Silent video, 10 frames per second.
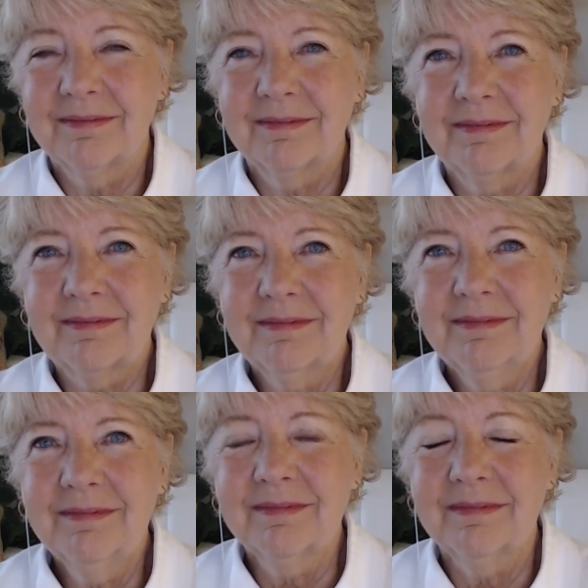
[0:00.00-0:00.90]

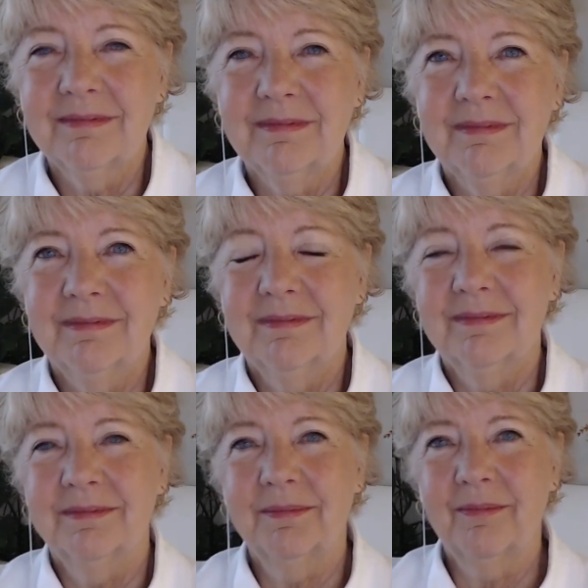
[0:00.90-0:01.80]

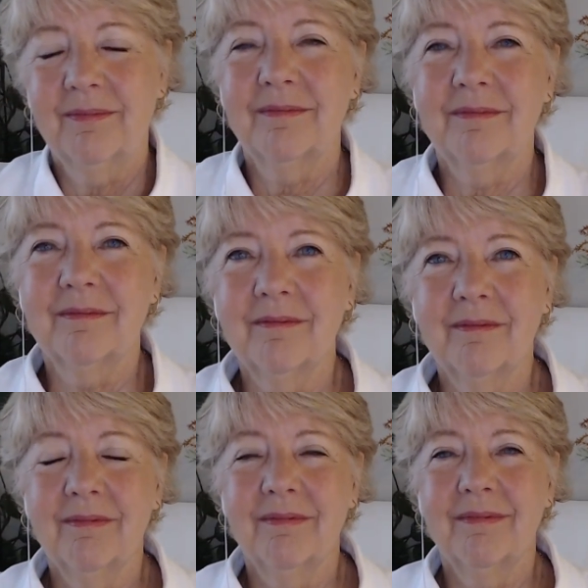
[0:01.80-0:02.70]

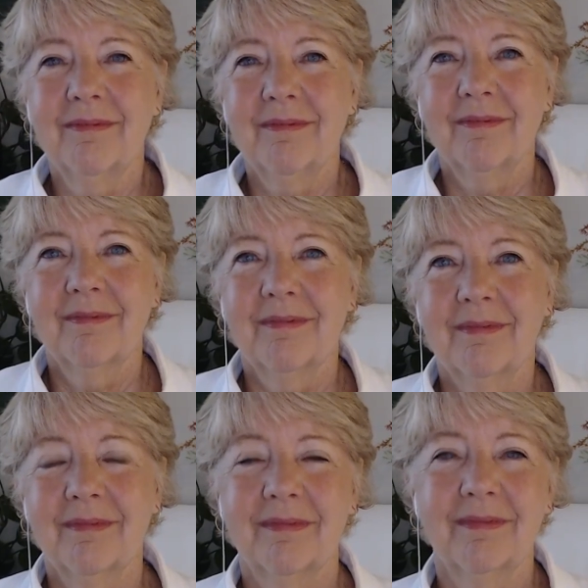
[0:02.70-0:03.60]

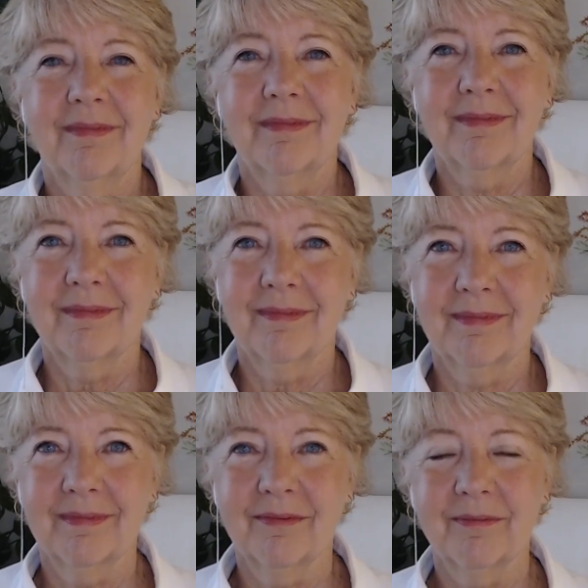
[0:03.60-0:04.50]

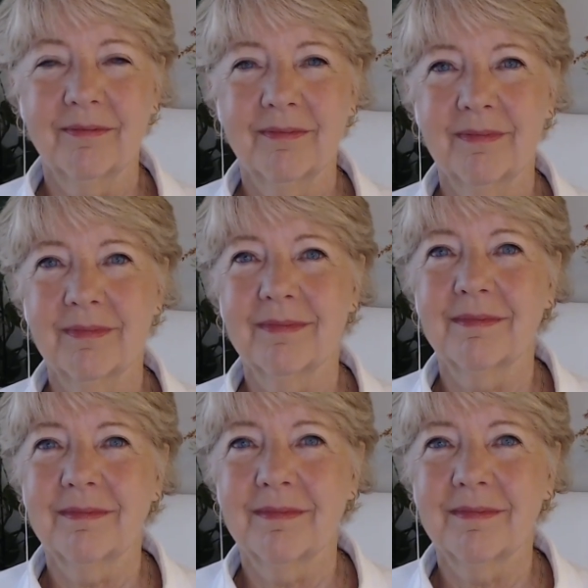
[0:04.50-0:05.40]

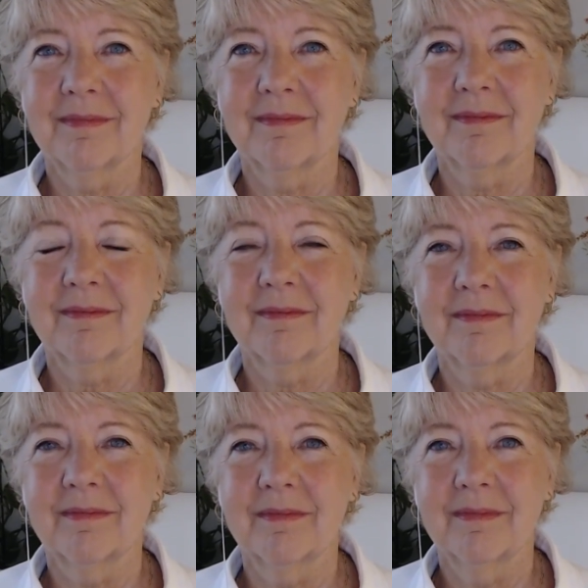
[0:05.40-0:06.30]

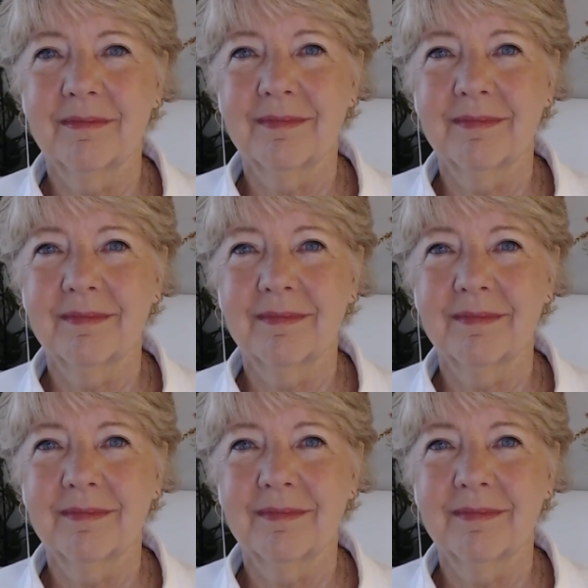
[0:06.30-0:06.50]
[no speech]